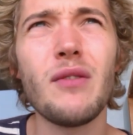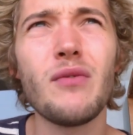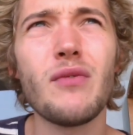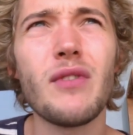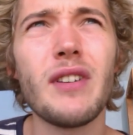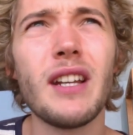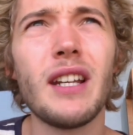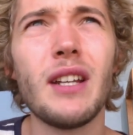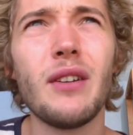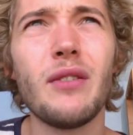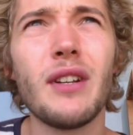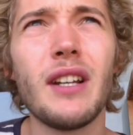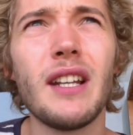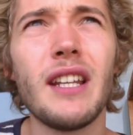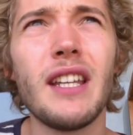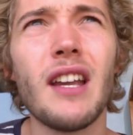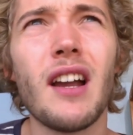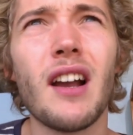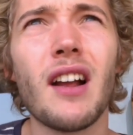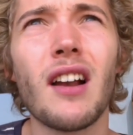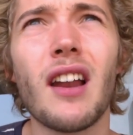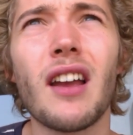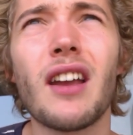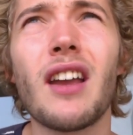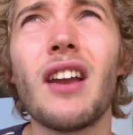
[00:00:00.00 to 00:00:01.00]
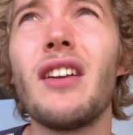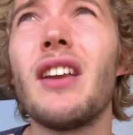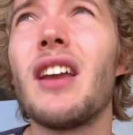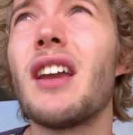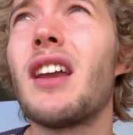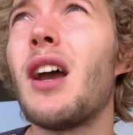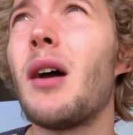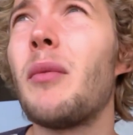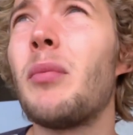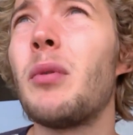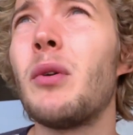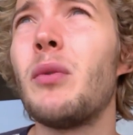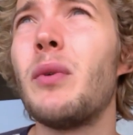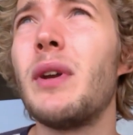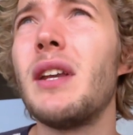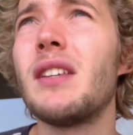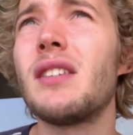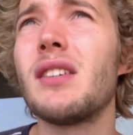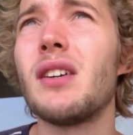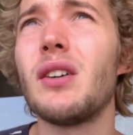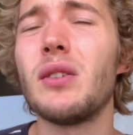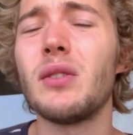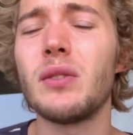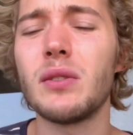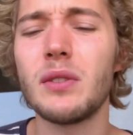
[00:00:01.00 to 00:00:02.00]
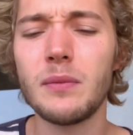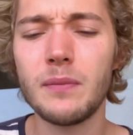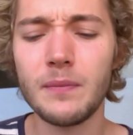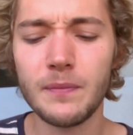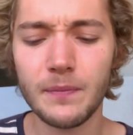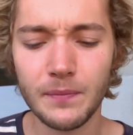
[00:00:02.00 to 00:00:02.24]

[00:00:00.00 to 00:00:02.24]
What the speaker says: really, really young, like only a couple of weeks old.